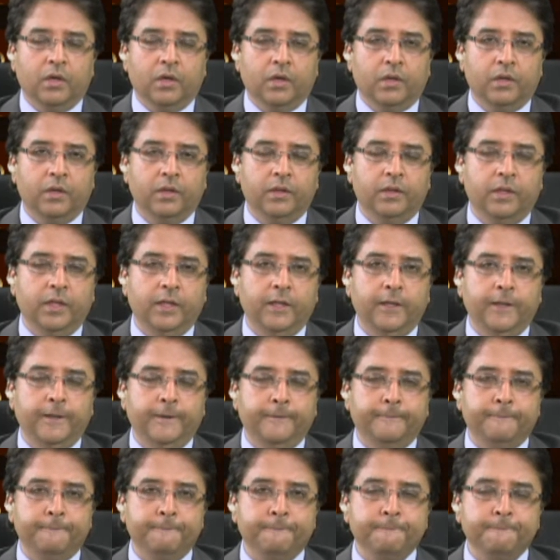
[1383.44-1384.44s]
the
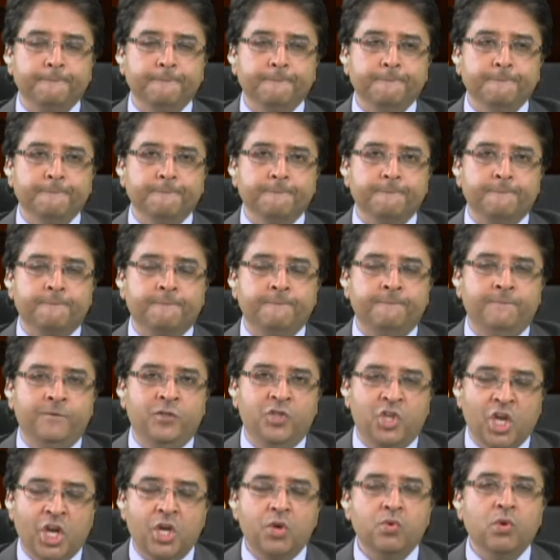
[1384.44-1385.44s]

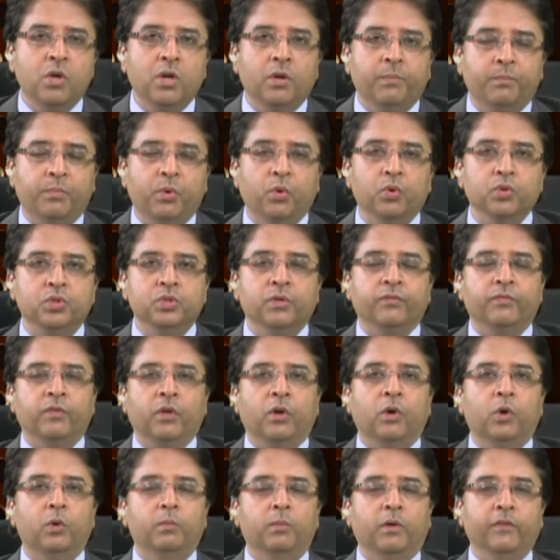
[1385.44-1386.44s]
general approach of the
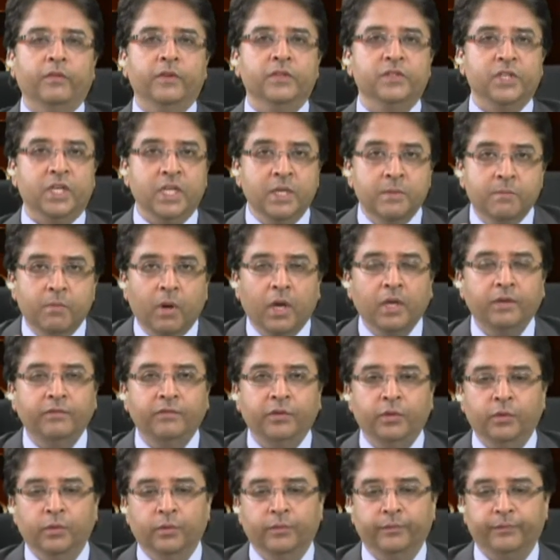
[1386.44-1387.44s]
Home Office, in my
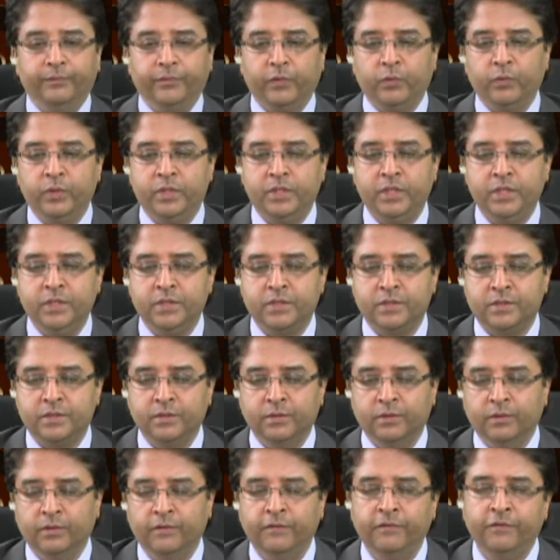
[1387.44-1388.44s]
view, which is
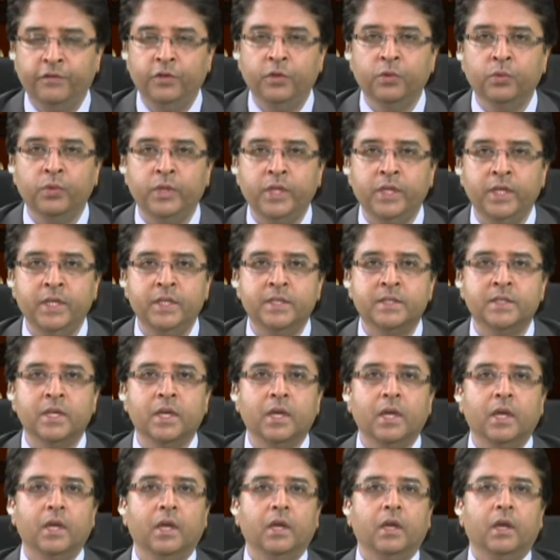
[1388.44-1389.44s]
to view these
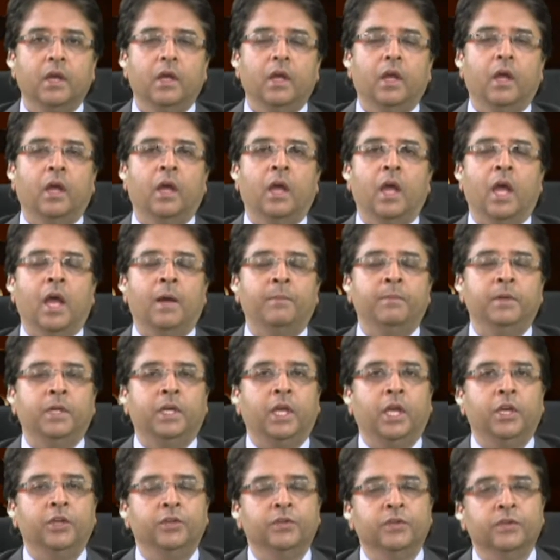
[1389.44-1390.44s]

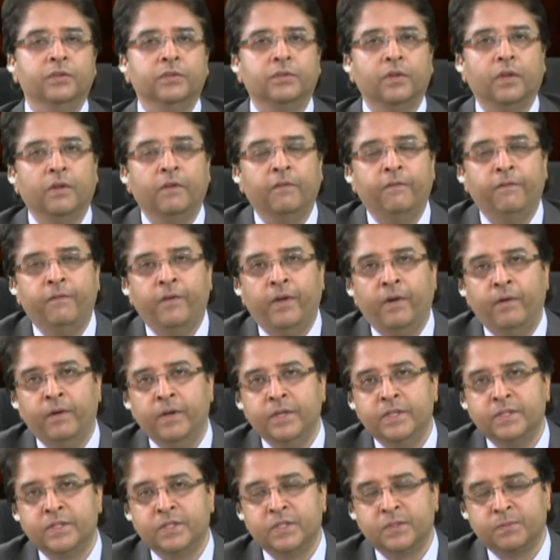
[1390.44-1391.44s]
applications very
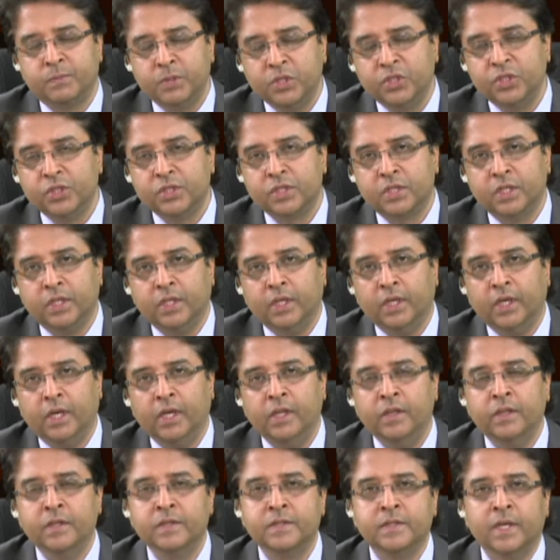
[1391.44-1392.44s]
suspiciously,
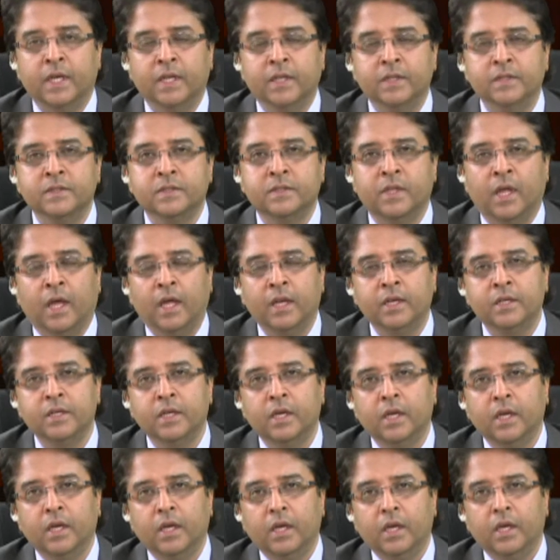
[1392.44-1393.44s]
in the sense that
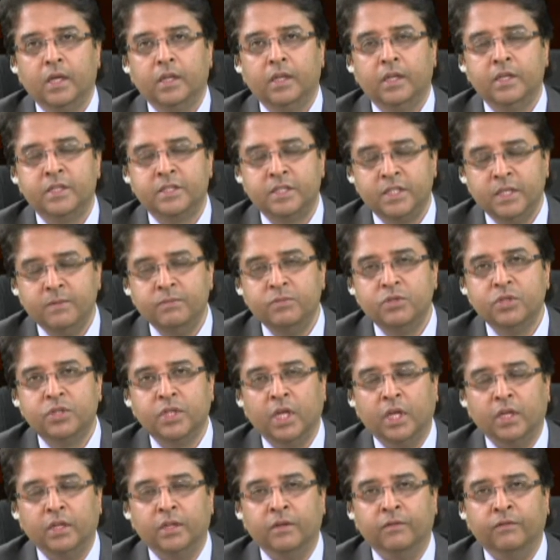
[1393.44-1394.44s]
they seem to
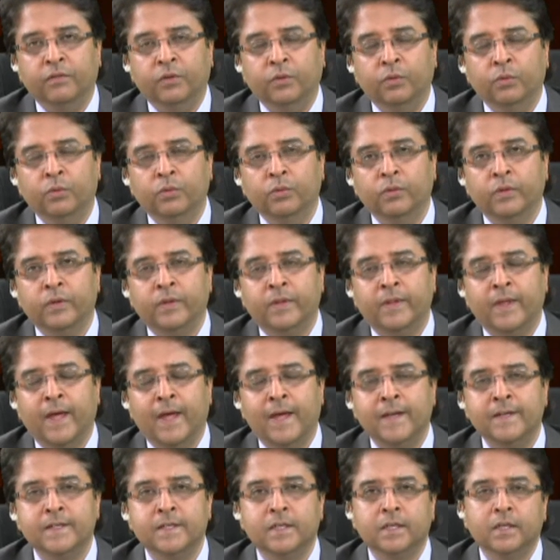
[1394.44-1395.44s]
take the view
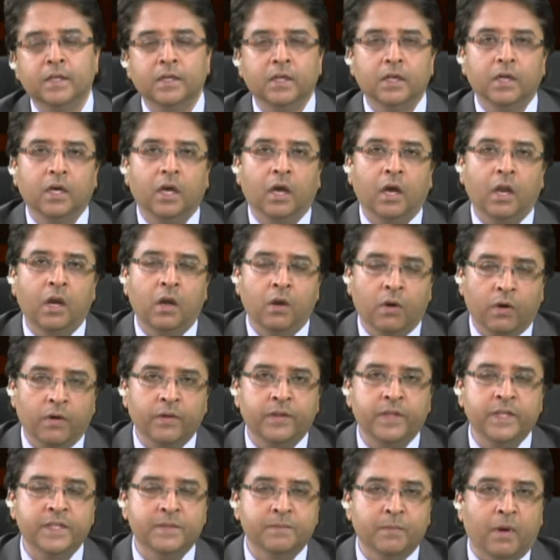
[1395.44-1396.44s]
that a lot of
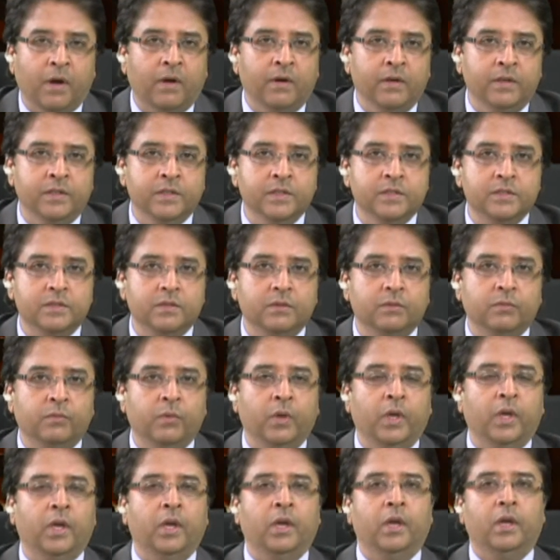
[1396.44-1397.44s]
these marriages
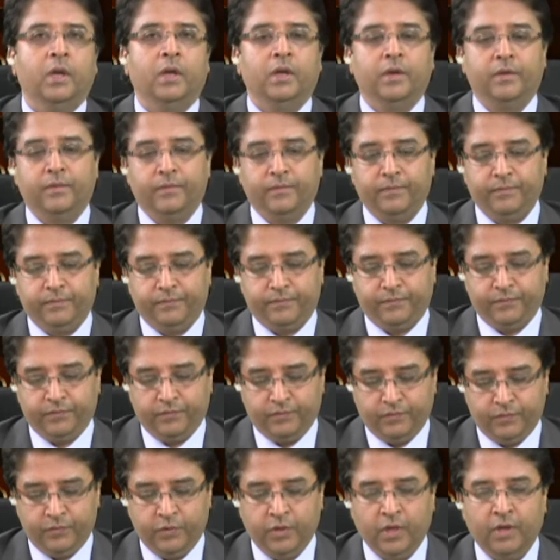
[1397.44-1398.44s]
where
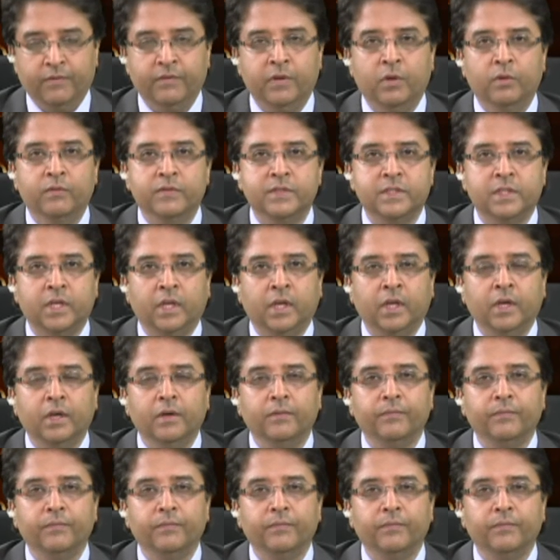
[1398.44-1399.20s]
you have an overstayer